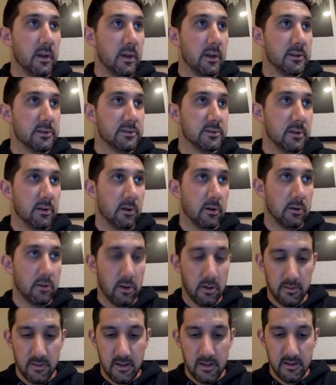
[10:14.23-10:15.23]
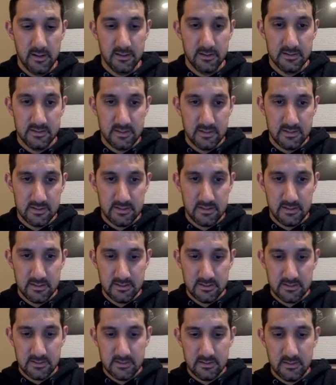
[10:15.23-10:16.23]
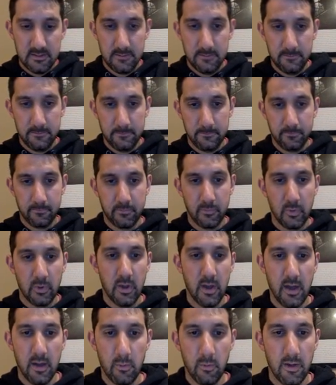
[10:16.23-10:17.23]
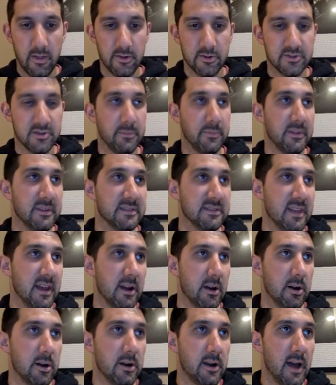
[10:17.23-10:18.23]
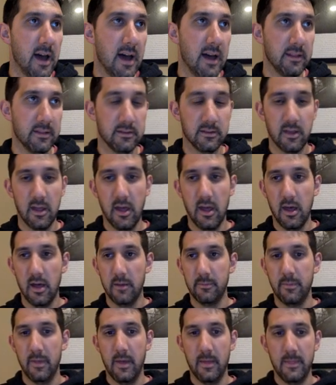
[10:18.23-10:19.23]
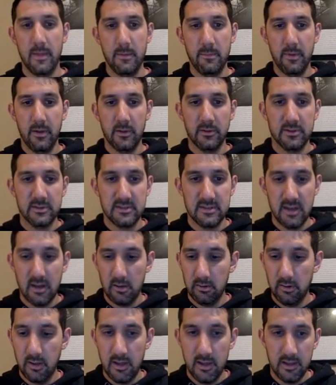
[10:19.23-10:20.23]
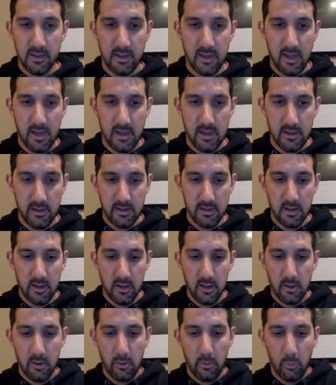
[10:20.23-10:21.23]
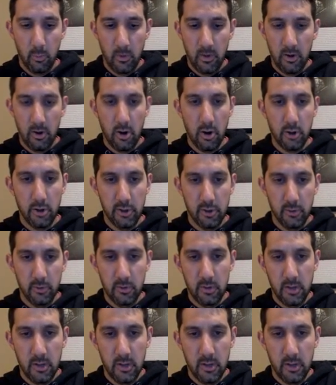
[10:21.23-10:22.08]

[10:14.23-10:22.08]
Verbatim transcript: So I'll call that existence okay, whether something's there or not, and, um, and then be able to tell like, hey, where are you?